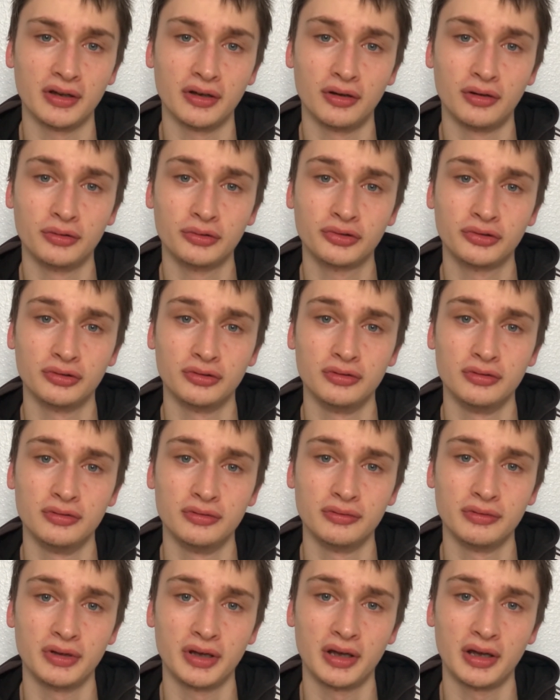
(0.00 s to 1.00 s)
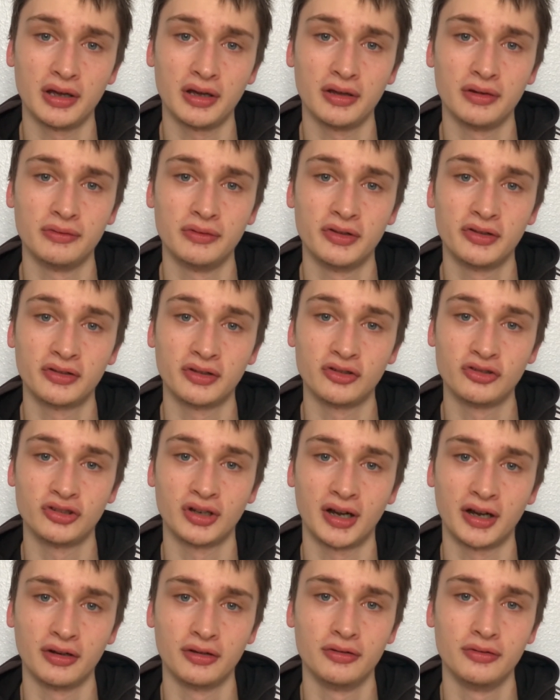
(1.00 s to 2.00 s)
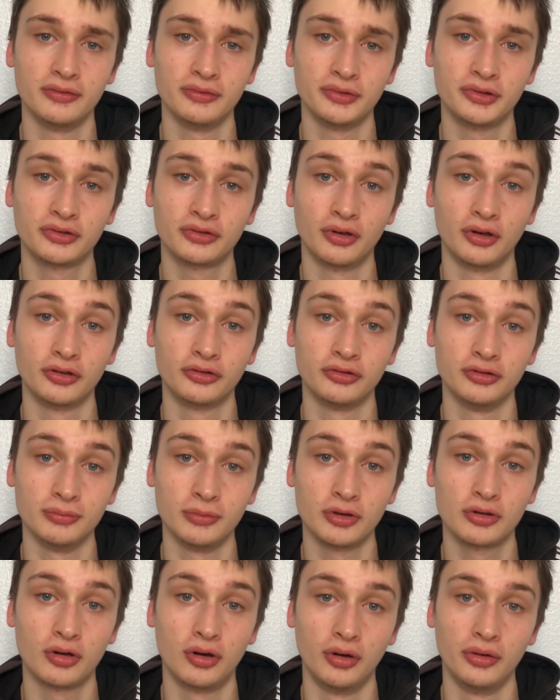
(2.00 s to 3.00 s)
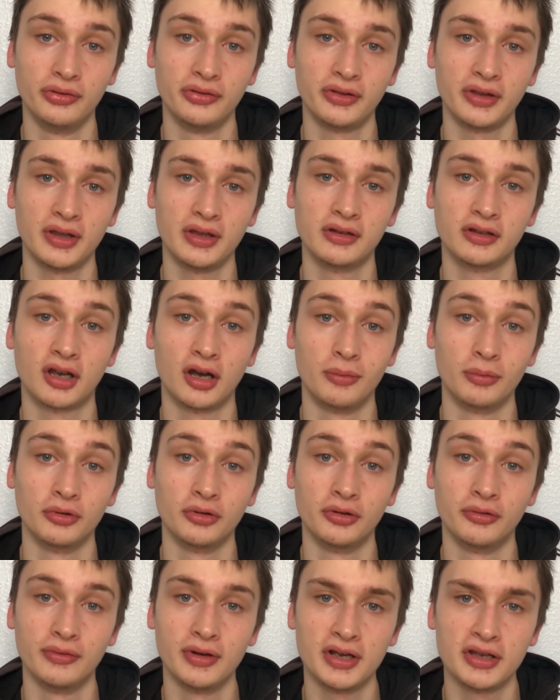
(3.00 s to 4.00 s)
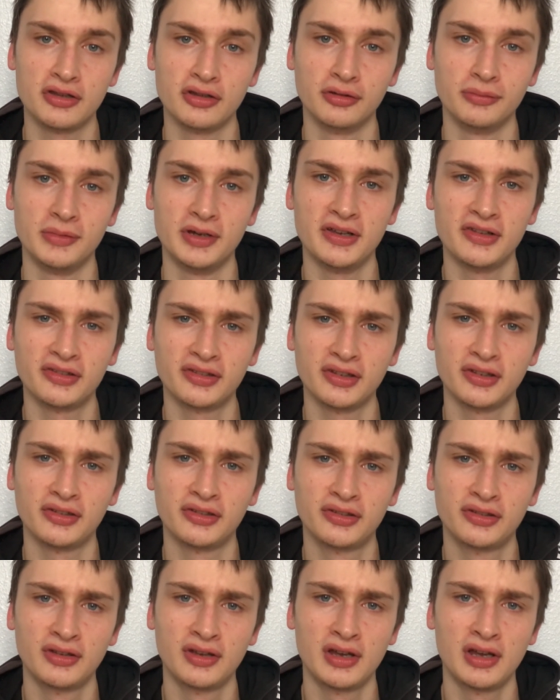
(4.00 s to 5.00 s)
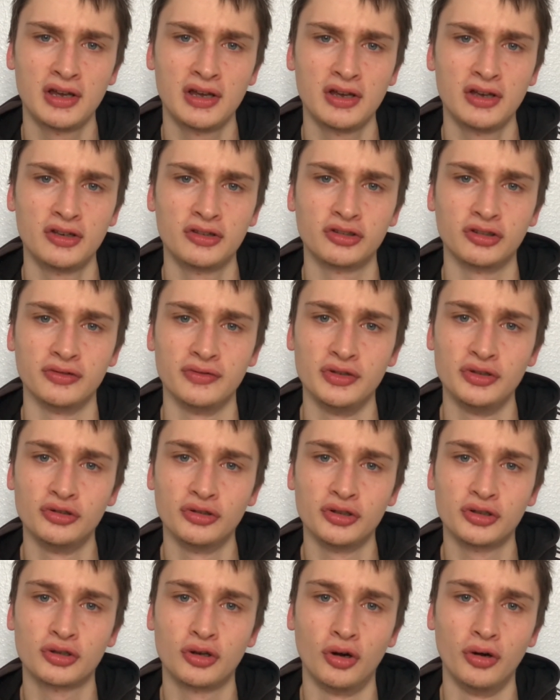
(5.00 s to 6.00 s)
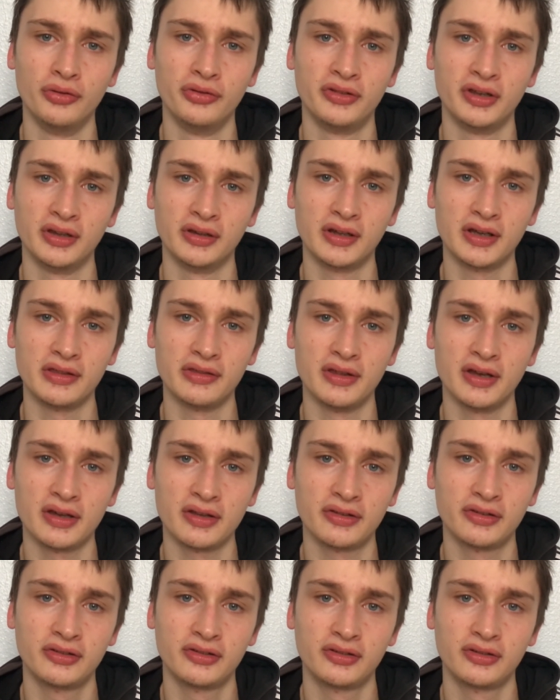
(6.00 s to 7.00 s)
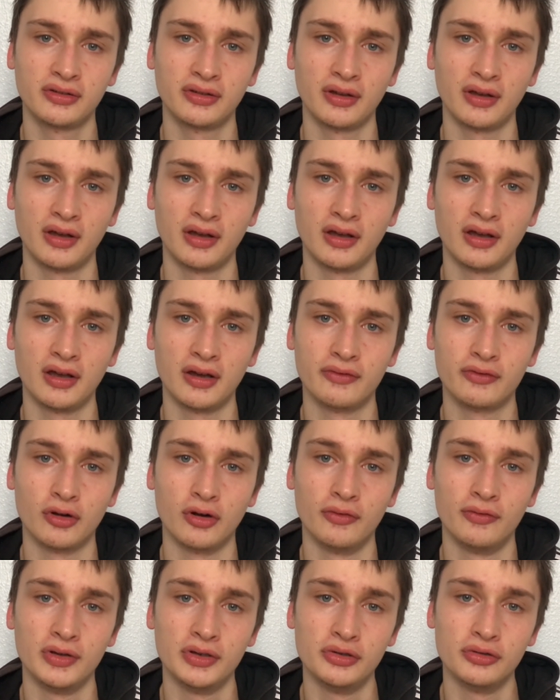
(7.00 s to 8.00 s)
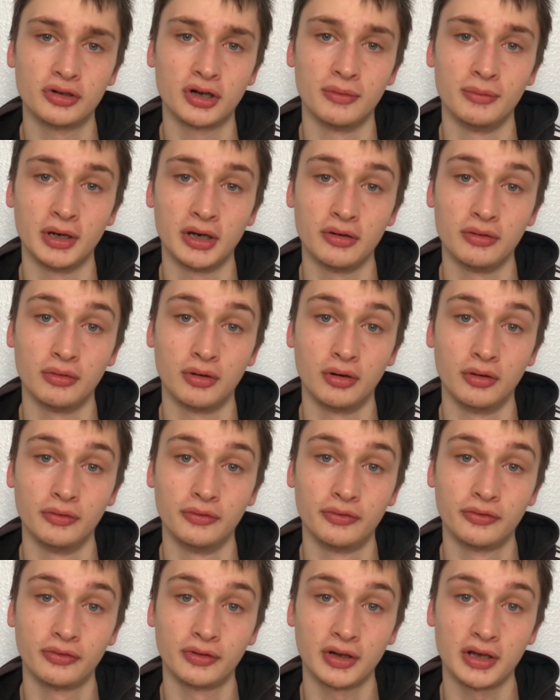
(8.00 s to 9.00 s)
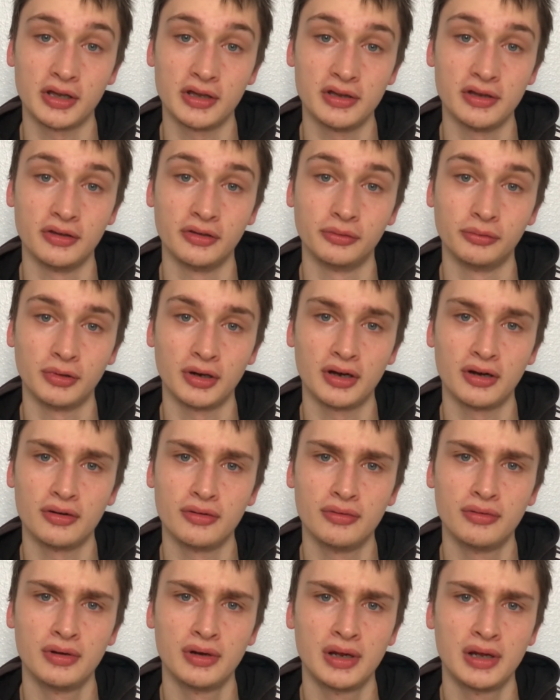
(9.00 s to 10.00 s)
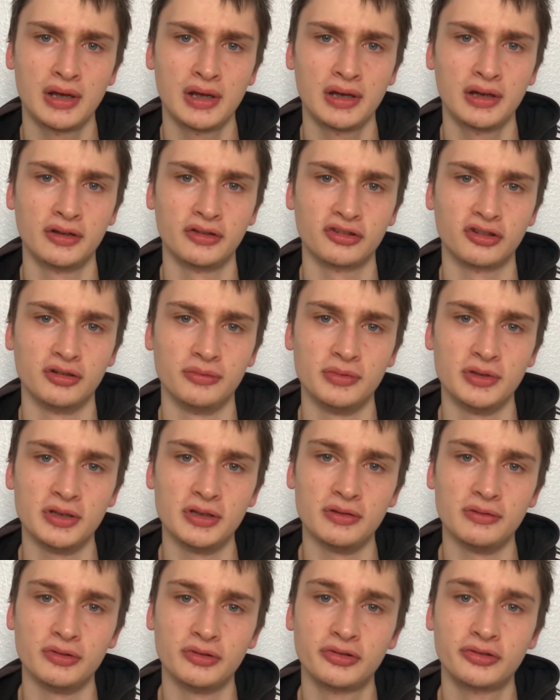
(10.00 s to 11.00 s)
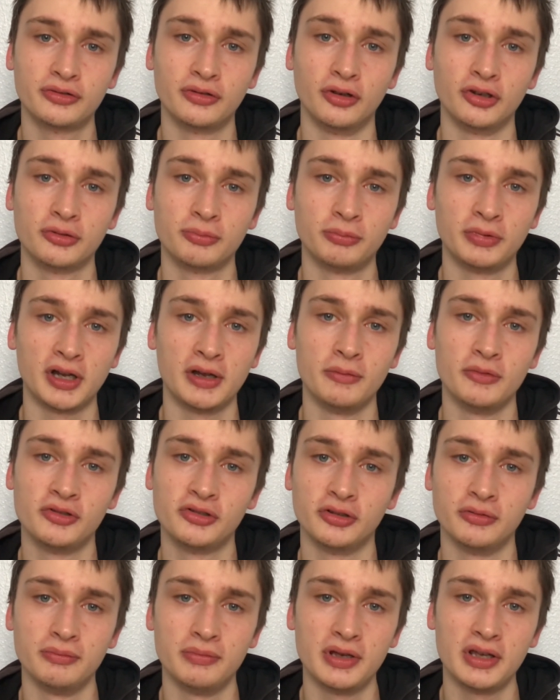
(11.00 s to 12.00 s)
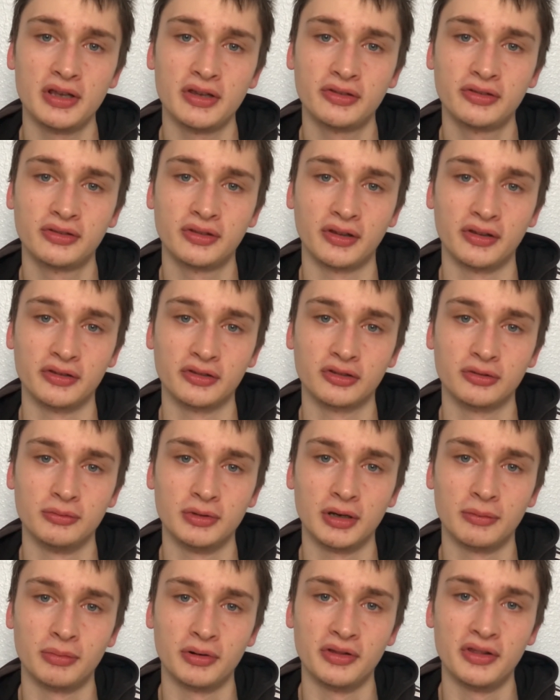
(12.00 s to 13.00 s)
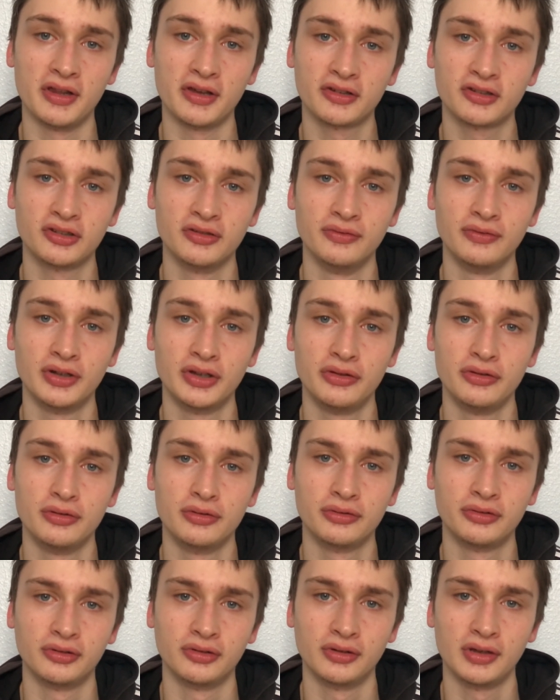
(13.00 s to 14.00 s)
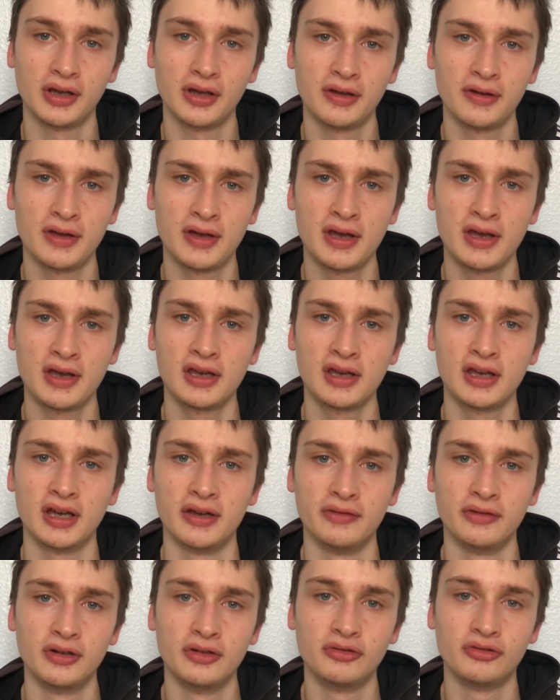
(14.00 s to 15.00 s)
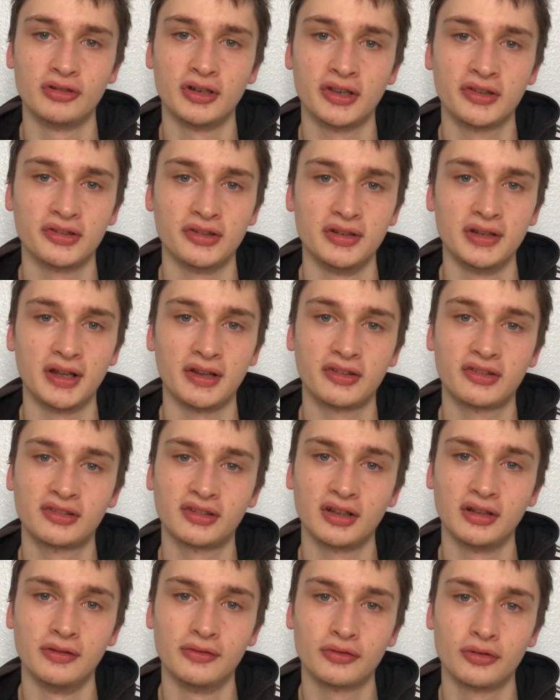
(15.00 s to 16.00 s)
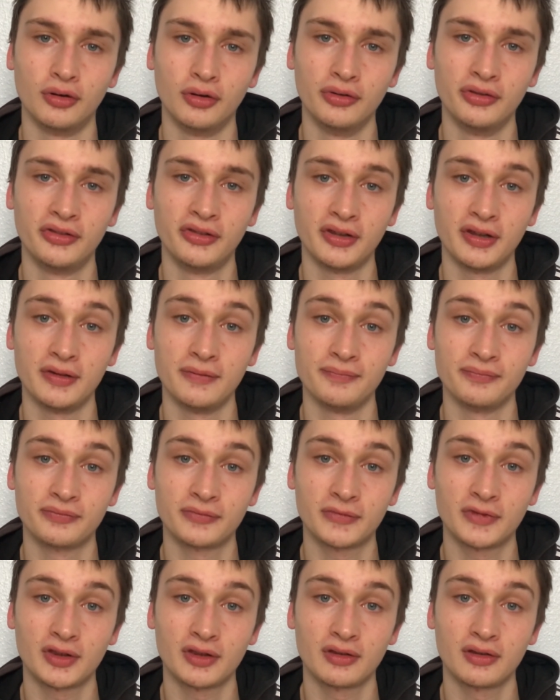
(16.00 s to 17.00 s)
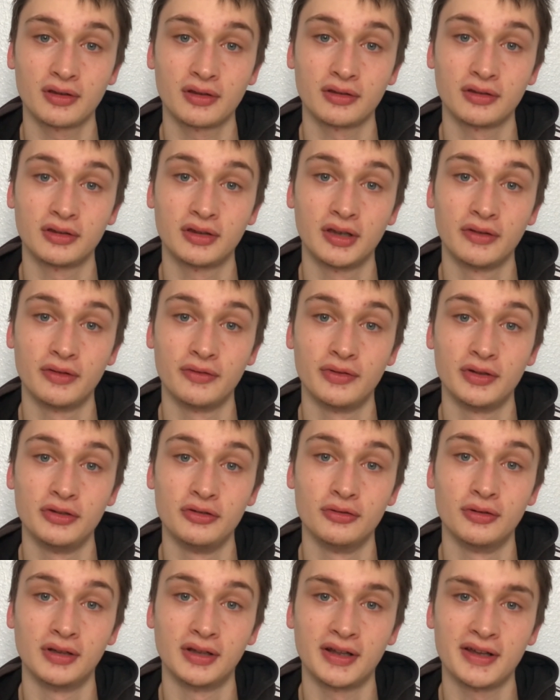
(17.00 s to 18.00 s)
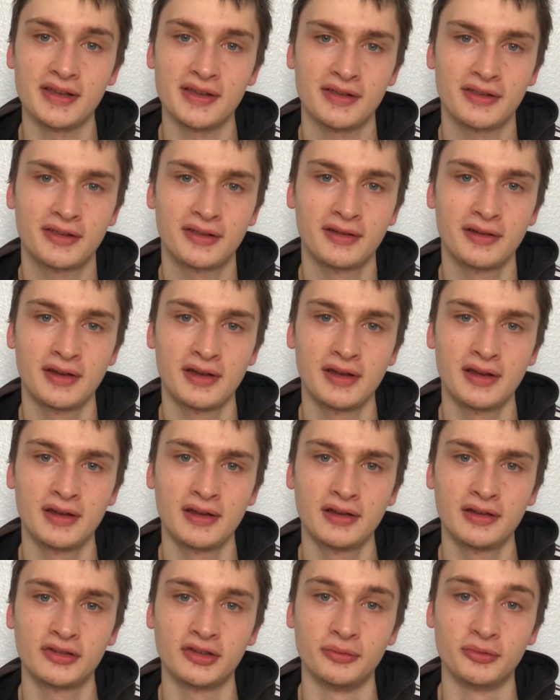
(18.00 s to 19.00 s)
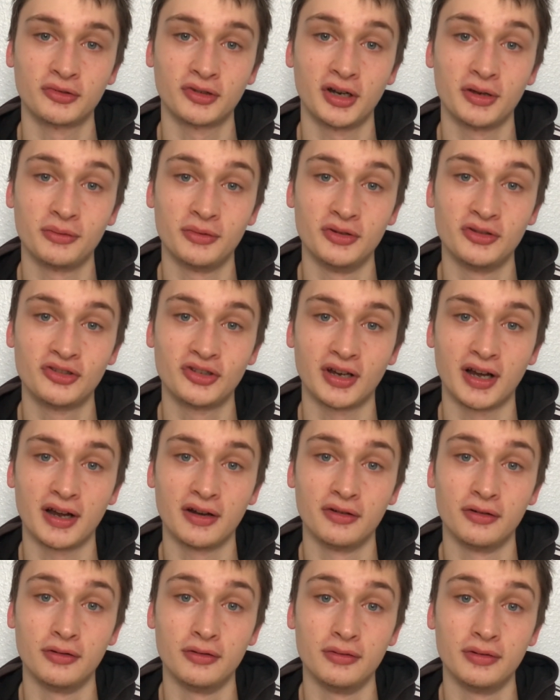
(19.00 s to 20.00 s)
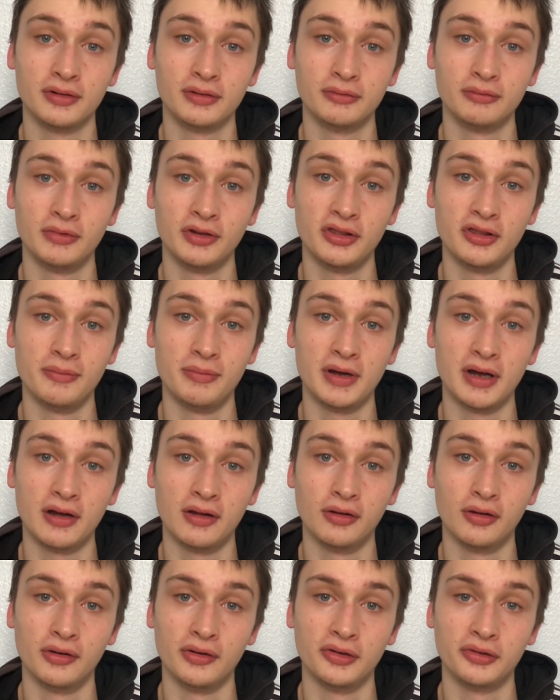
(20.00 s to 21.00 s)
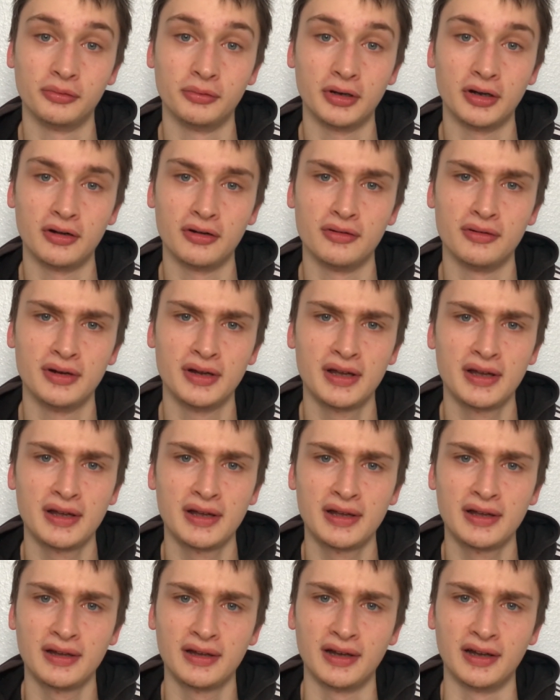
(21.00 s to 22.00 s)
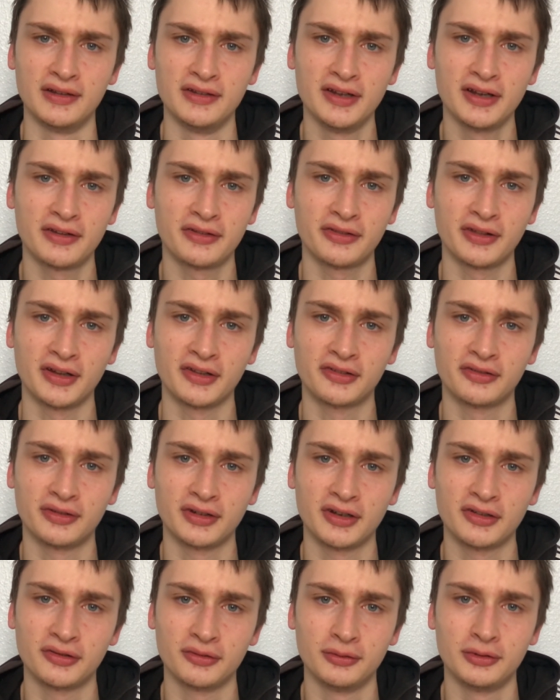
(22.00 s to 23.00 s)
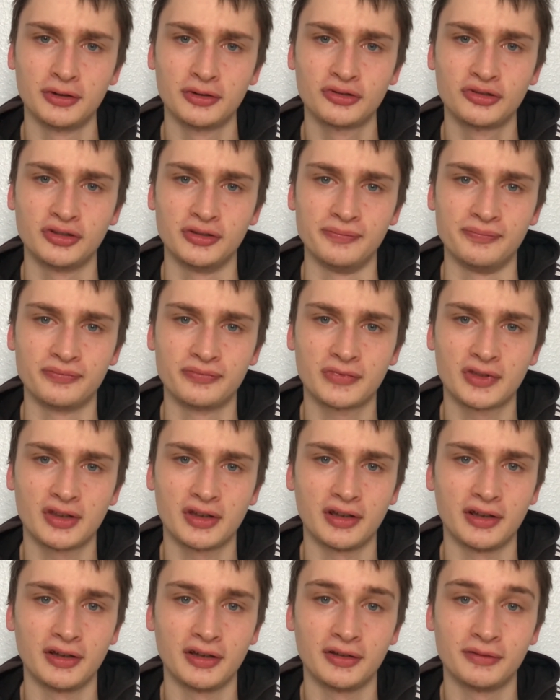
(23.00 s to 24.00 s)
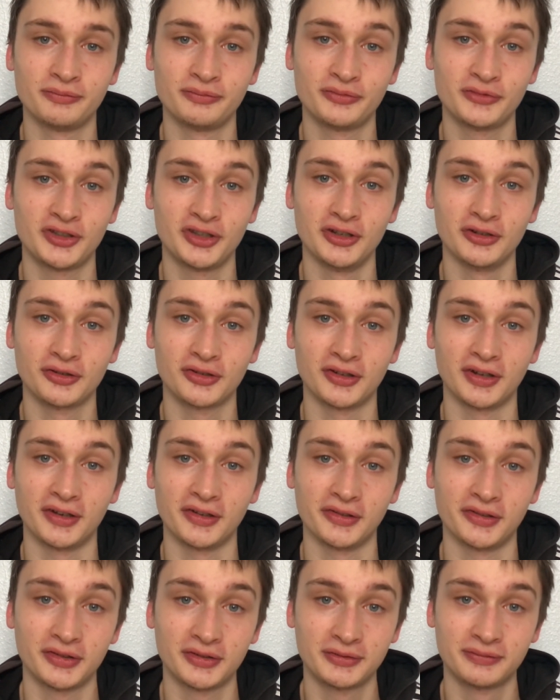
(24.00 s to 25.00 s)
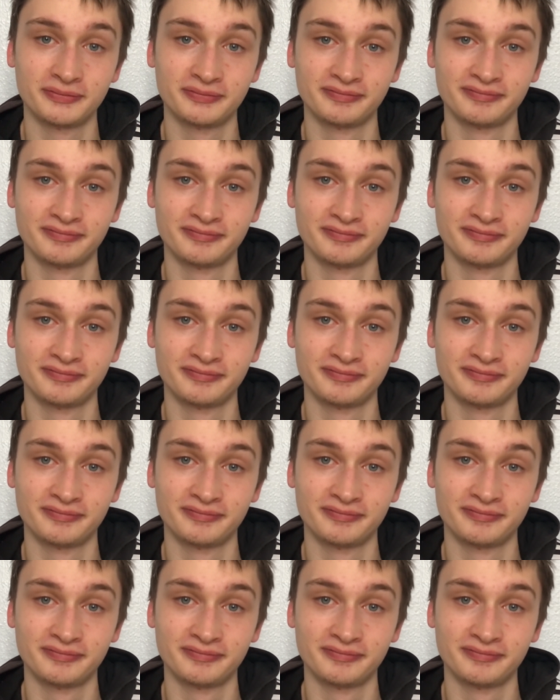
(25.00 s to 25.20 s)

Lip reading: And also, this is a channel, Scottish football content coming on a regular basis. So if you enjoy content like this, I've got a video coming out on Friday as well. It's going to be Scottish Premiership based. I think it's going to be a prediction video. So yeah, if you're interested in that style of content, give the video a like, subscribe to the channel with the bell on as well. And yeah, thanks guys for watching. Cheers, guys.